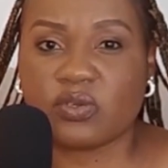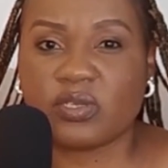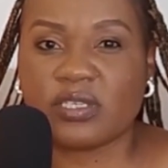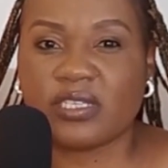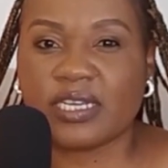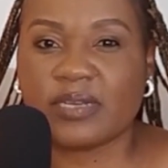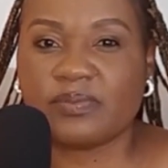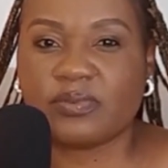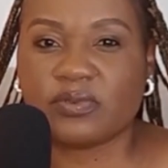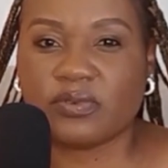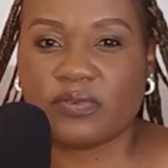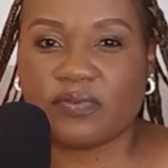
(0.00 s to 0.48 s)
What
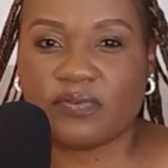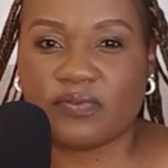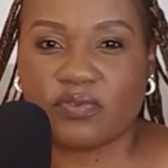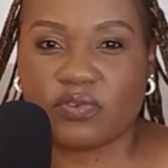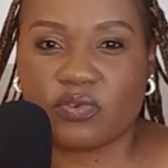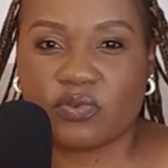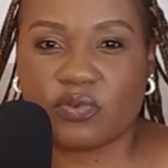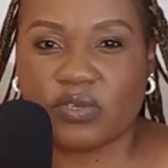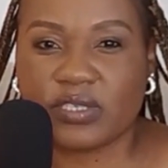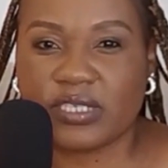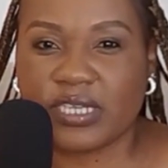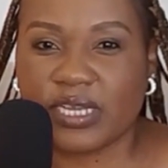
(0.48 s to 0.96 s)
types of
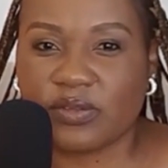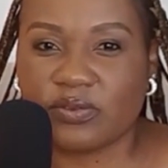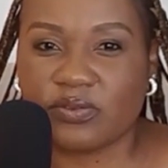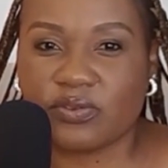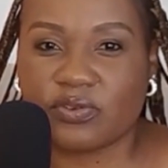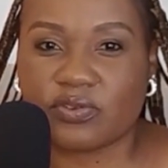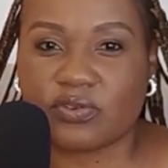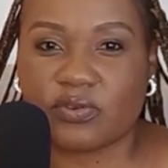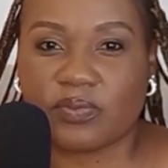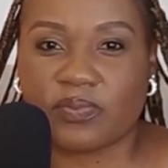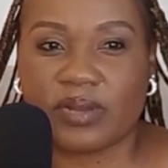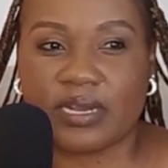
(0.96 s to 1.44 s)
food? What are
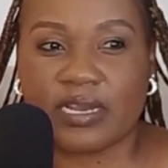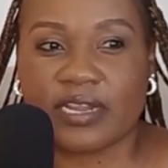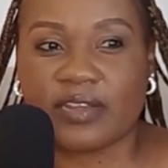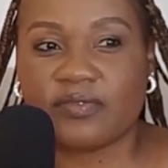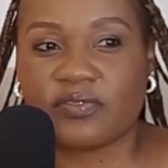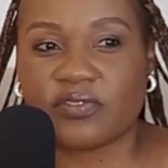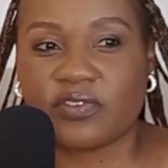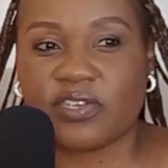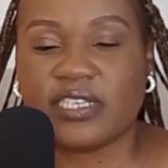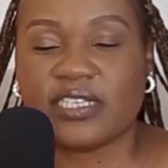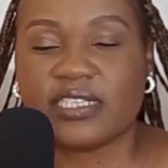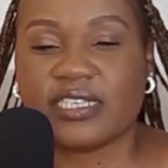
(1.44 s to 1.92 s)
you dropping?
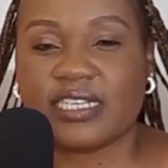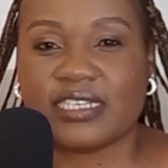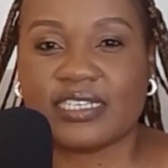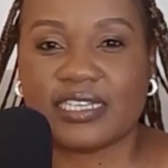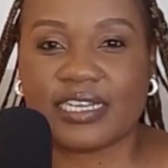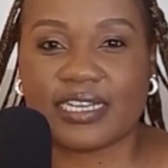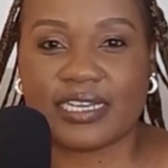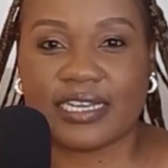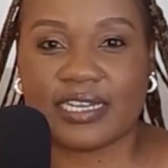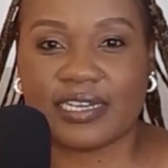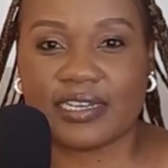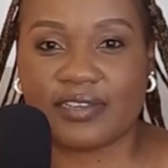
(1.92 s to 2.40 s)
Like, for
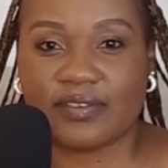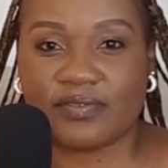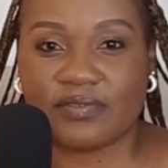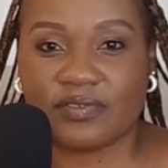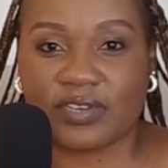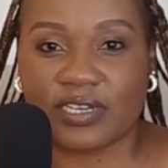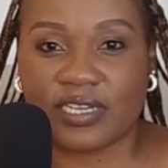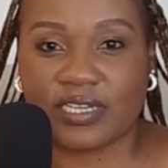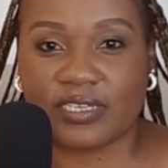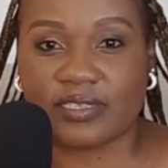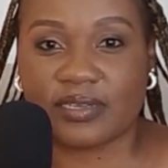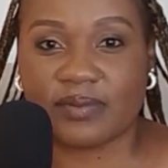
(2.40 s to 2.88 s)
instance, I can
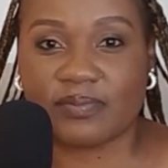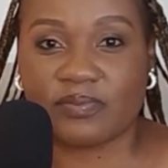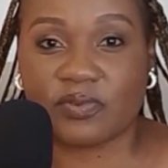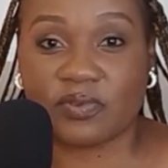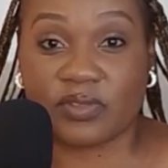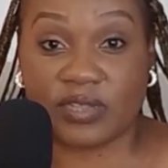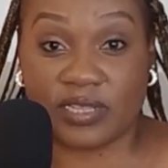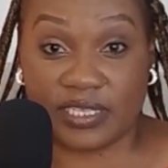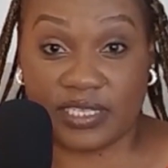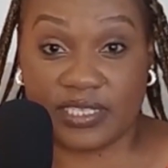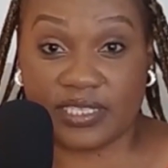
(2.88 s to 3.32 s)
give you an example.